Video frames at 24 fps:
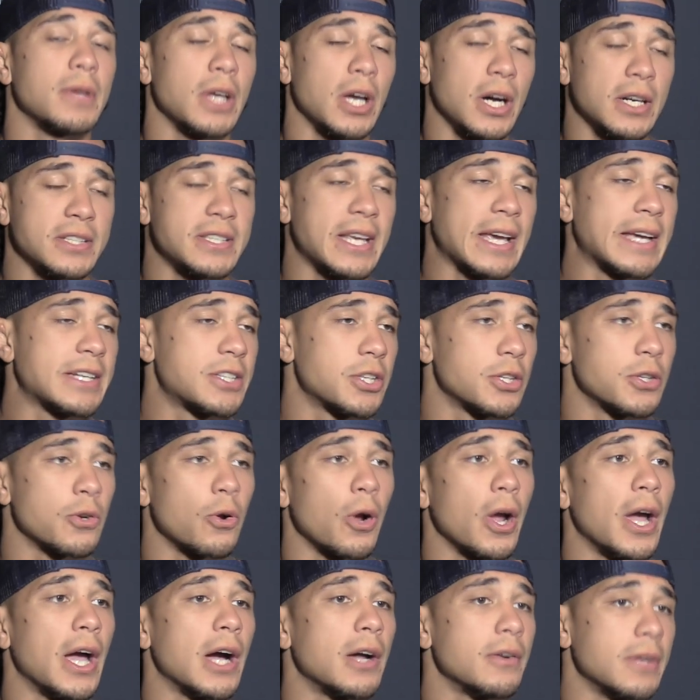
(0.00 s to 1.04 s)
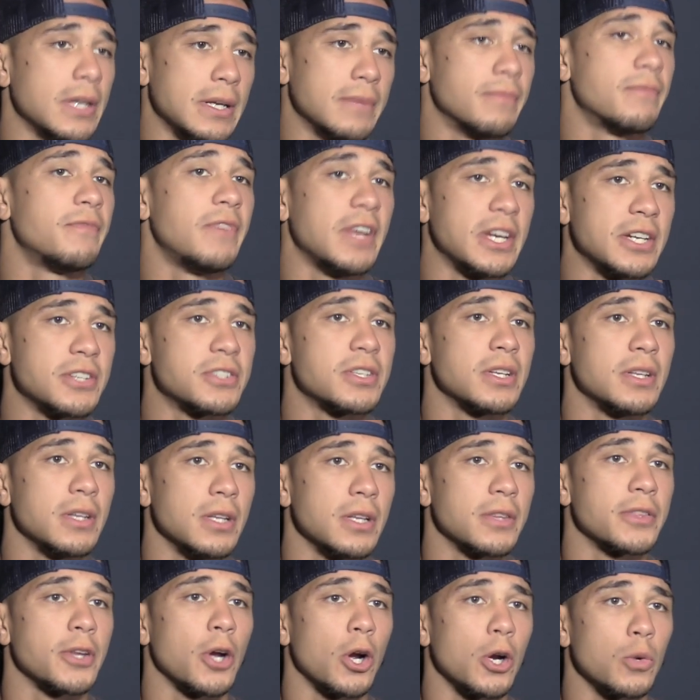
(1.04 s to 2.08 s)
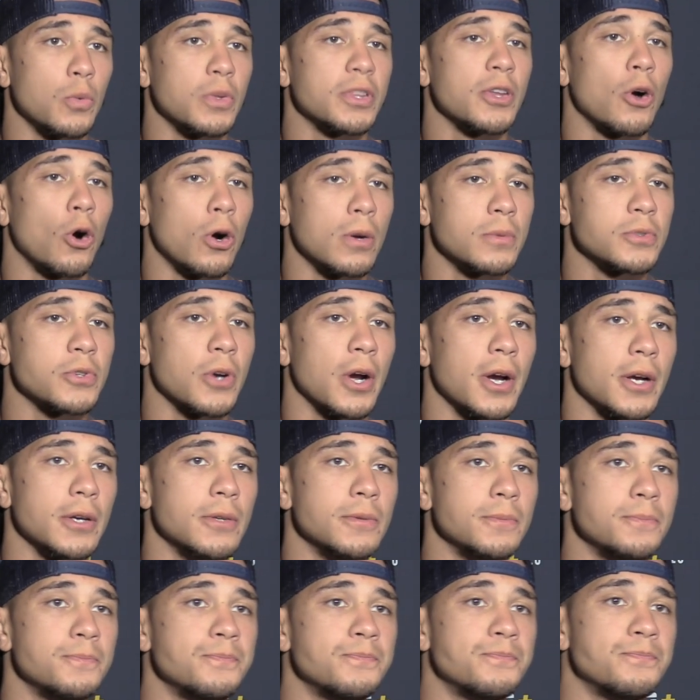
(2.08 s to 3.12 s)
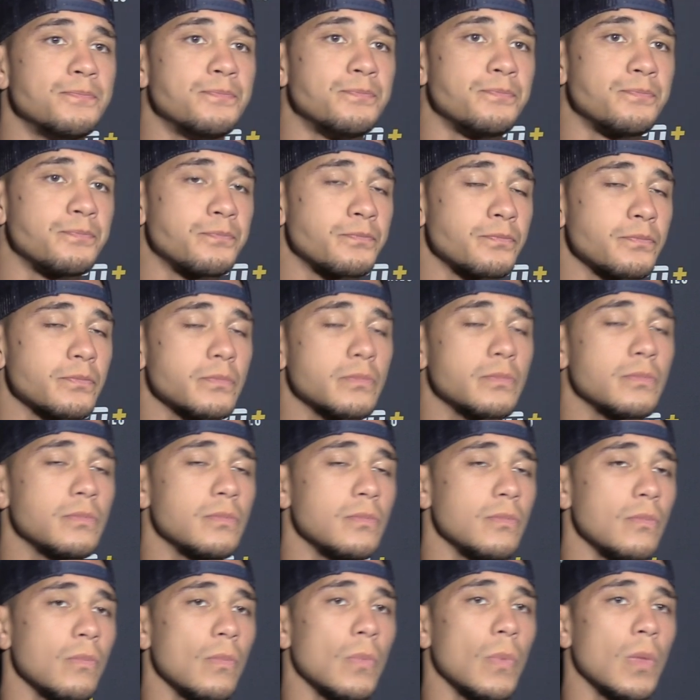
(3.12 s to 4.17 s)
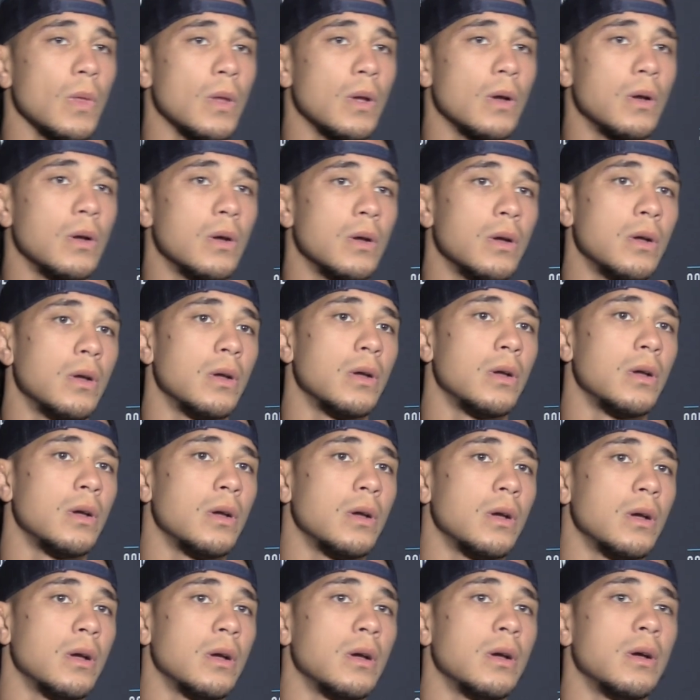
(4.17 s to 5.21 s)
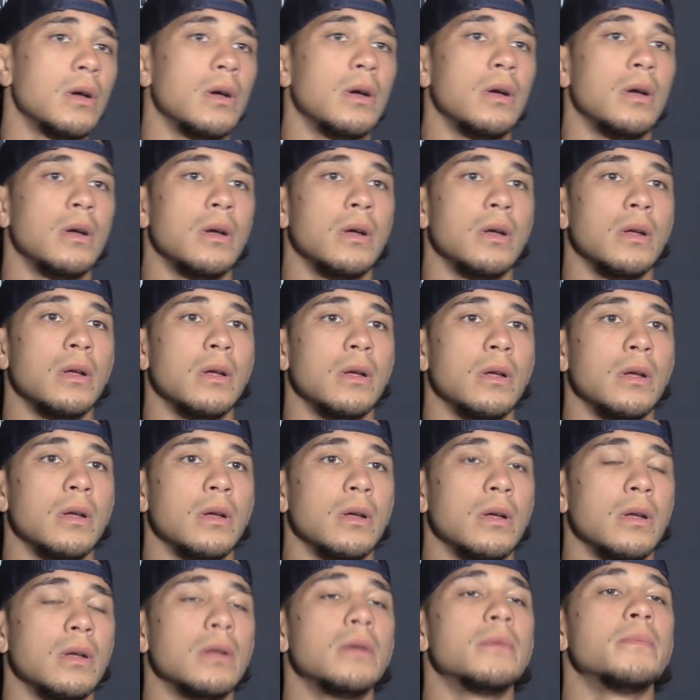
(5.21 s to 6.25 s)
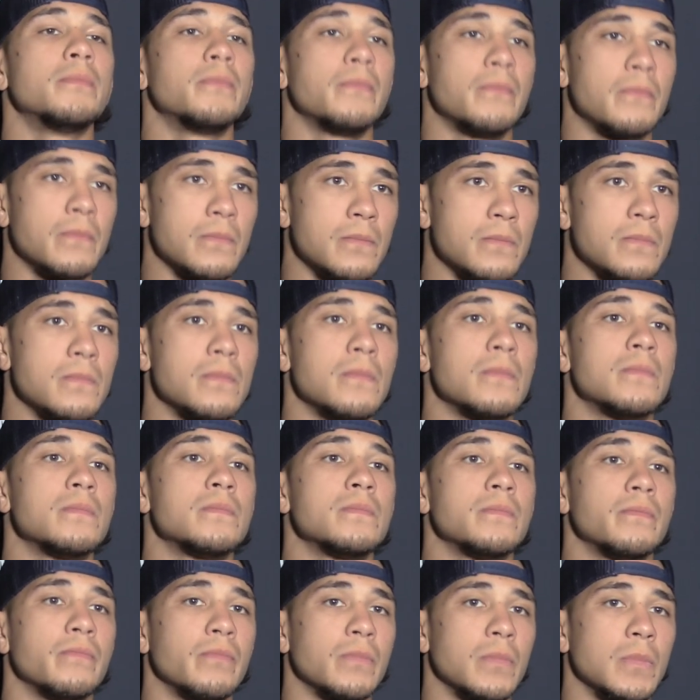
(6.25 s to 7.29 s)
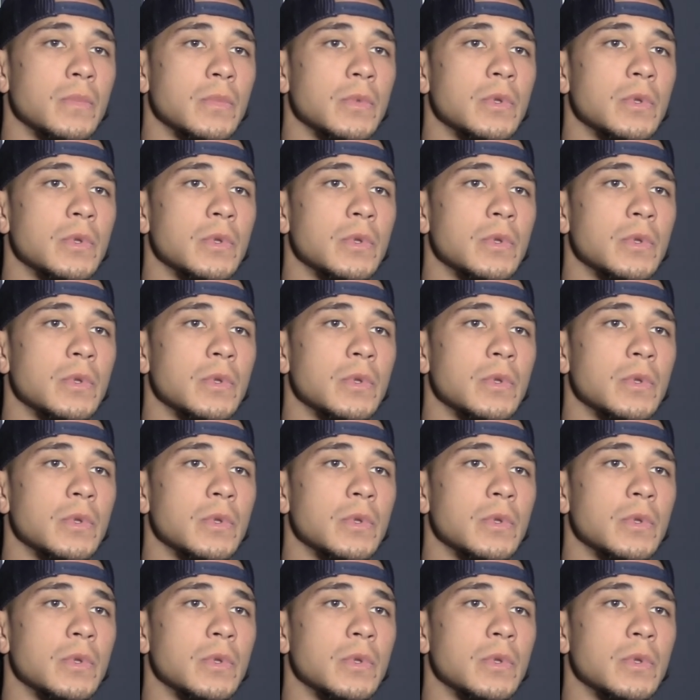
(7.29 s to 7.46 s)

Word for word: uh, take it to the ground, and finish in the third with the arm triangle. And what would you say to somebody that does say, well, his career record's not that great, he's, already, he's not a young